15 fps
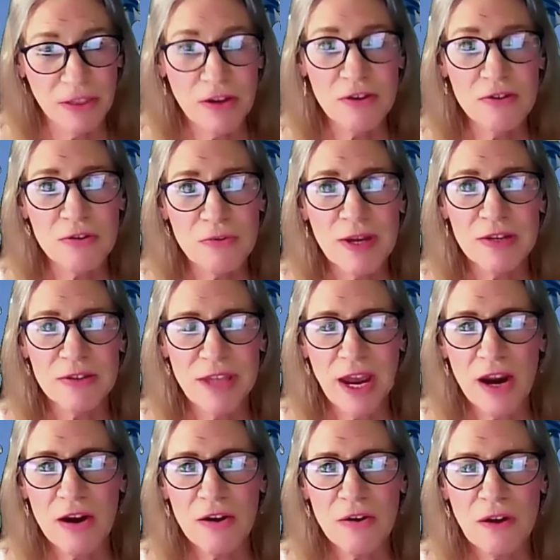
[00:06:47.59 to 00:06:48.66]
There's a risk
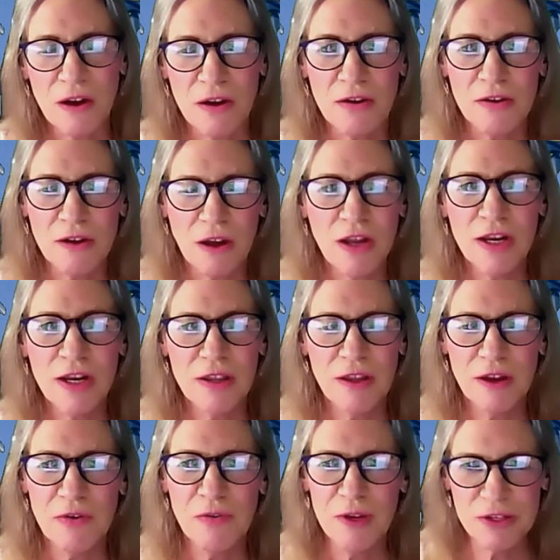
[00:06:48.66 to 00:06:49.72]
there,
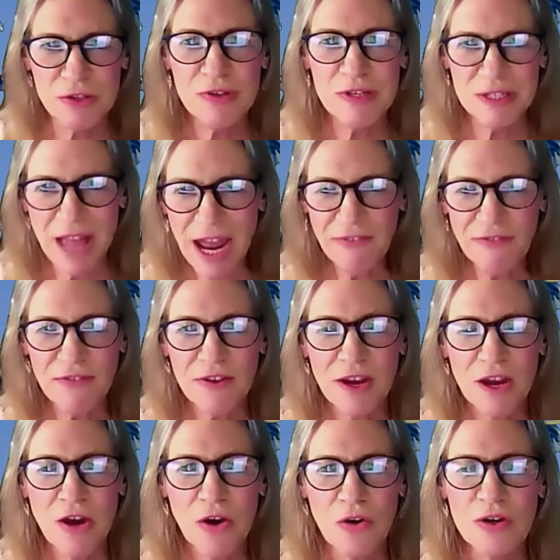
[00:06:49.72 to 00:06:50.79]
a risk to his life
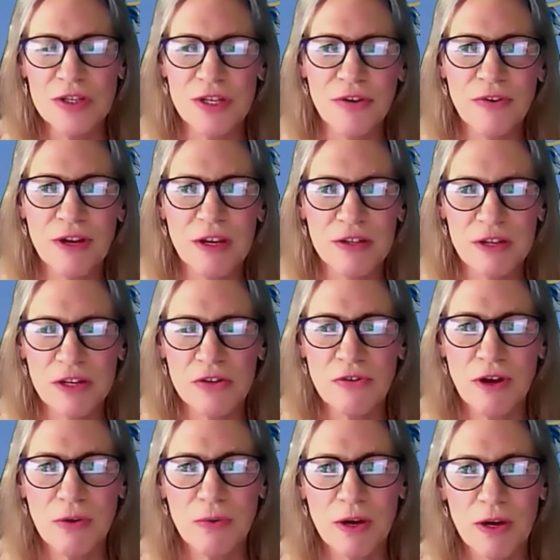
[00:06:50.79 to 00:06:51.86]
or serious
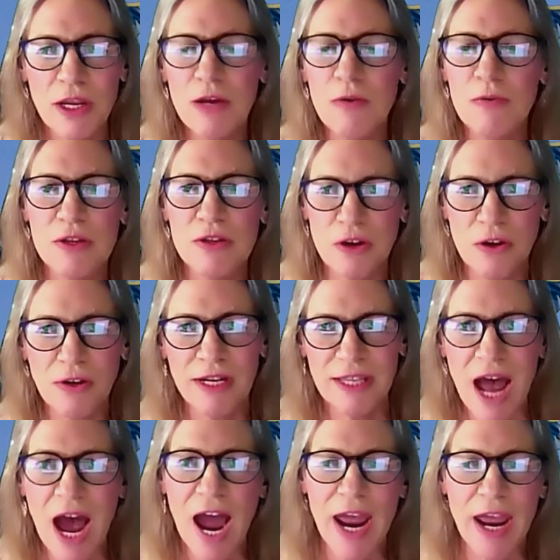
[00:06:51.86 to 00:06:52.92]
injury where he would
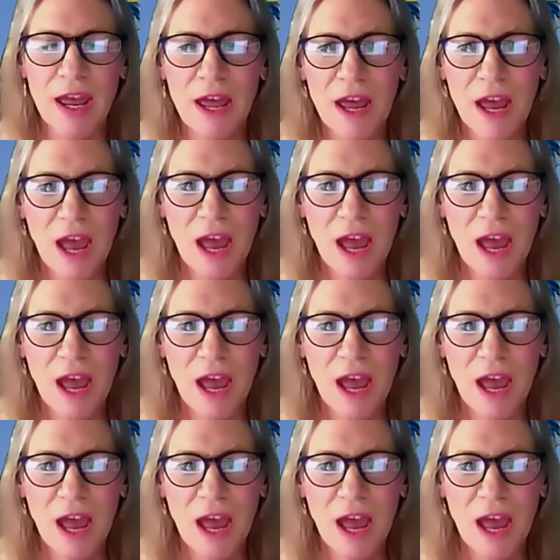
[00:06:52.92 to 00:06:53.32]
certainly die.